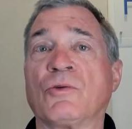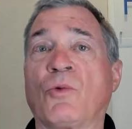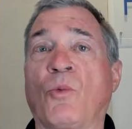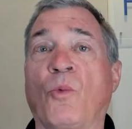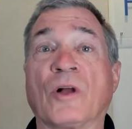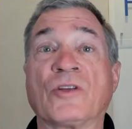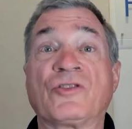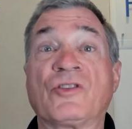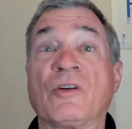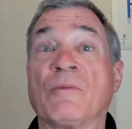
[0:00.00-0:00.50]

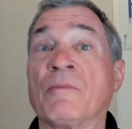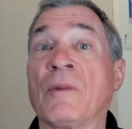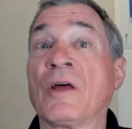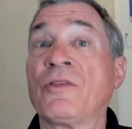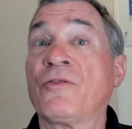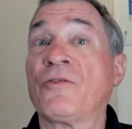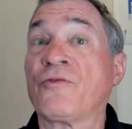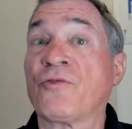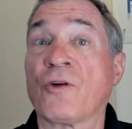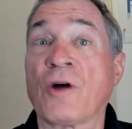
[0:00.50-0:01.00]
once a
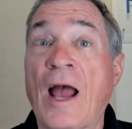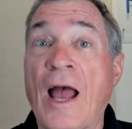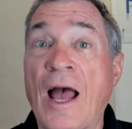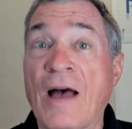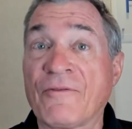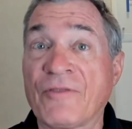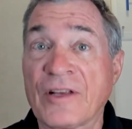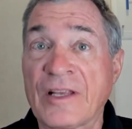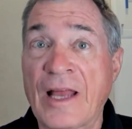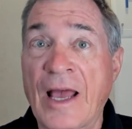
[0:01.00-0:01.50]
month for
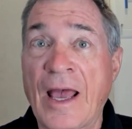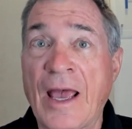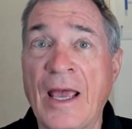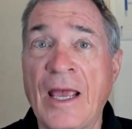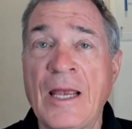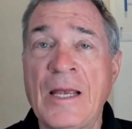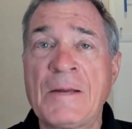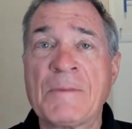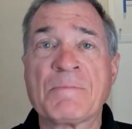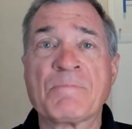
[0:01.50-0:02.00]
half a
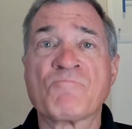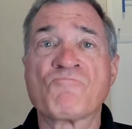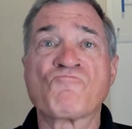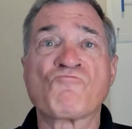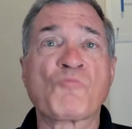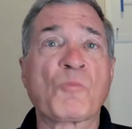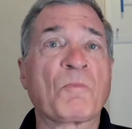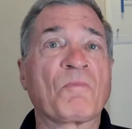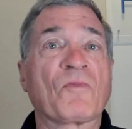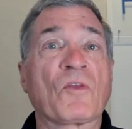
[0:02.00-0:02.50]
day,
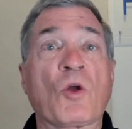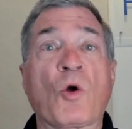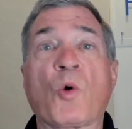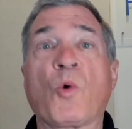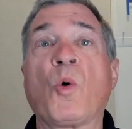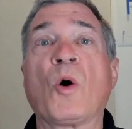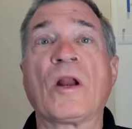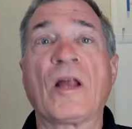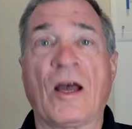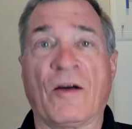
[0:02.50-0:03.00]

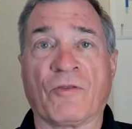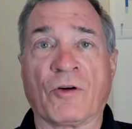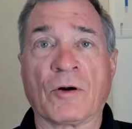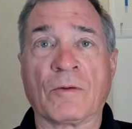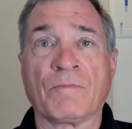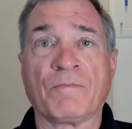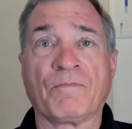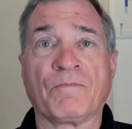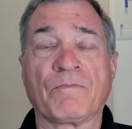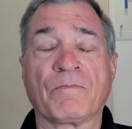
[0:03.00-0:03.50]
whatever.